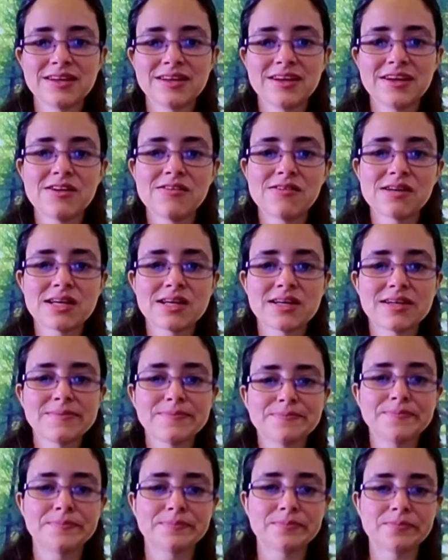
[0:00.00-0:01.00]
Hello
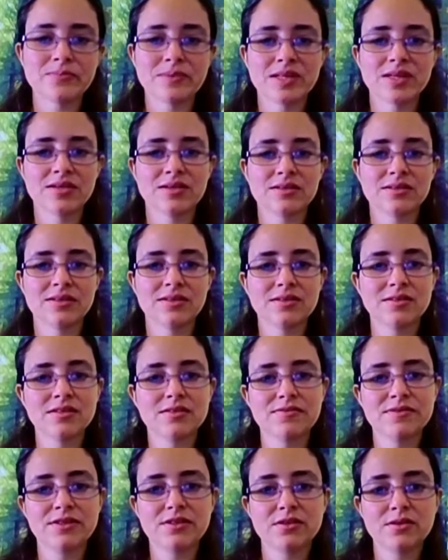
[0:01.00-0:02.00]
again, and in
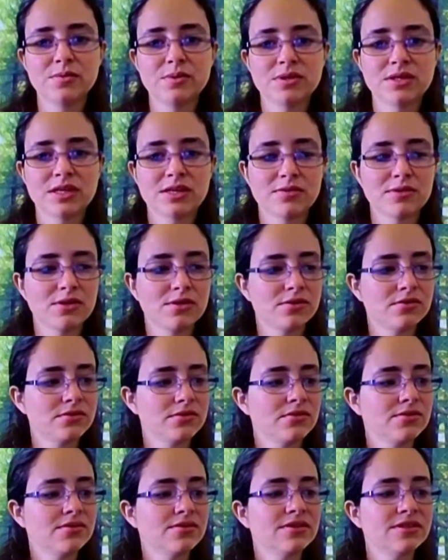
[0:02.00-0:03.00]
this video we'll carry
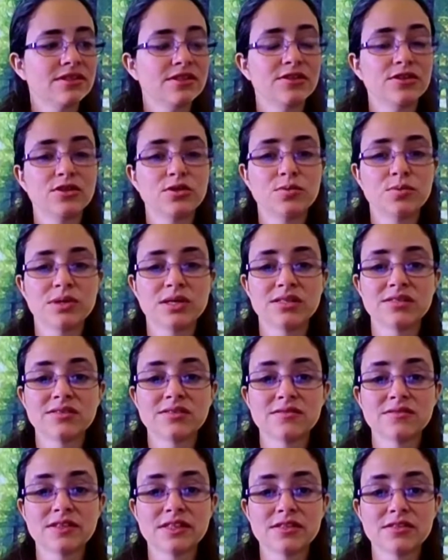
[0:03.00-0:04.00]
on telling you why
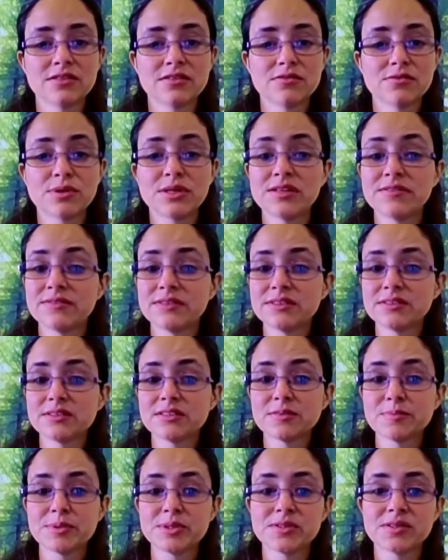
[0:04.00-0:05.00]
self-care is
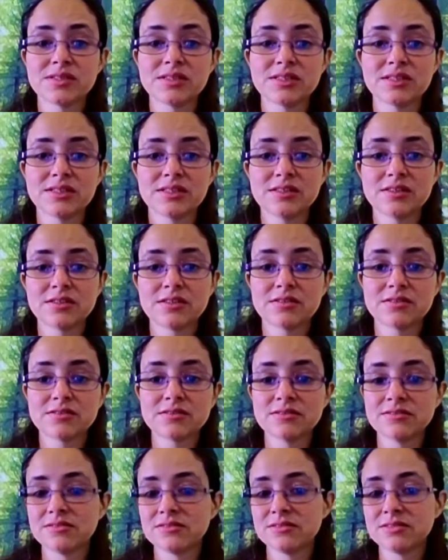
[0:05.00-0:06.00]
relevant, especially in our
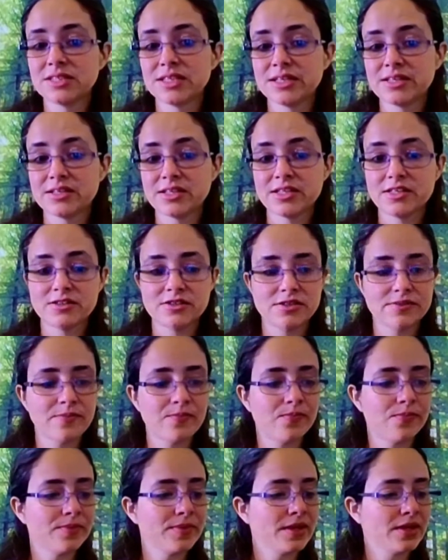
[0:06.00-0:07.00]
day and age.
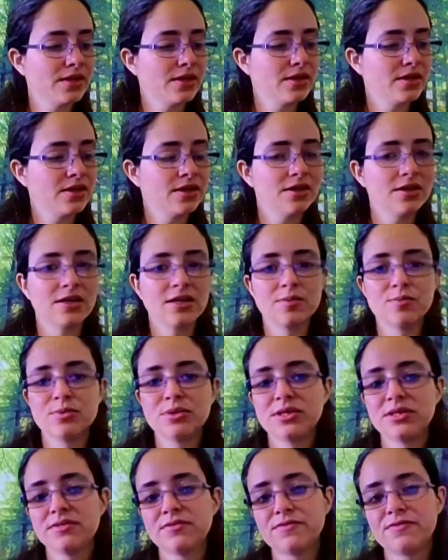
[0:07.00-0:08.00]
I am
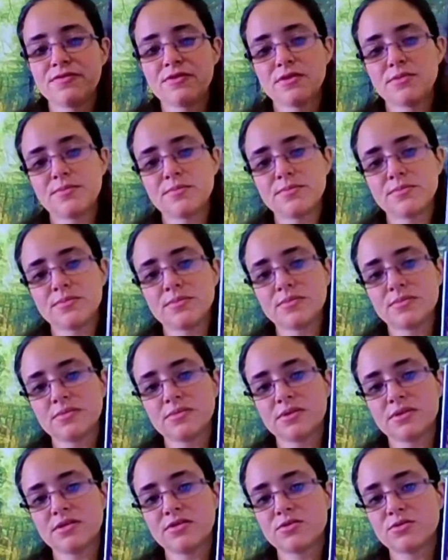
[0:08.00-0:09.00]
reading from
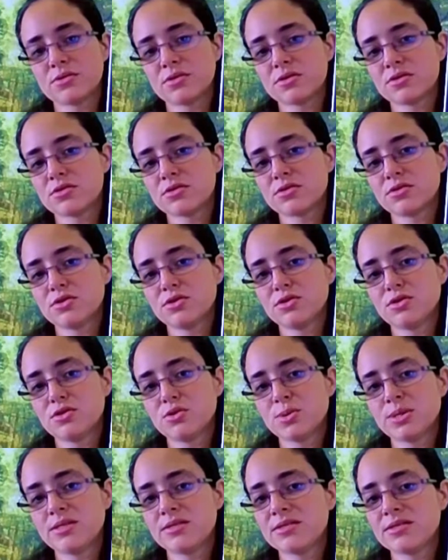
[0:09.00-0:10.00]
the introduction to
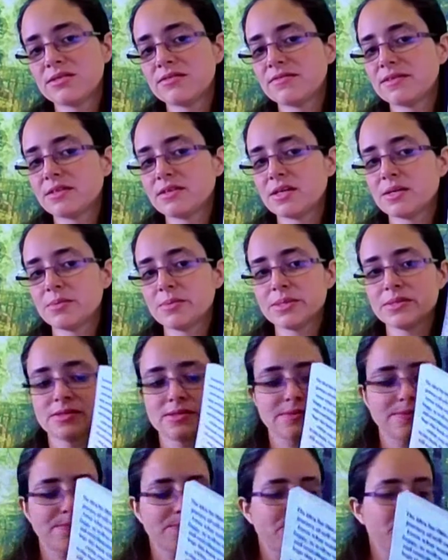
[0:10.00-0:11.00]
20 self-care
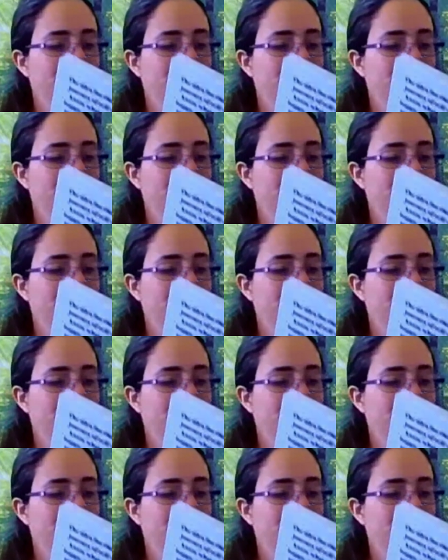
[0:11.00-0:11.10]
habits.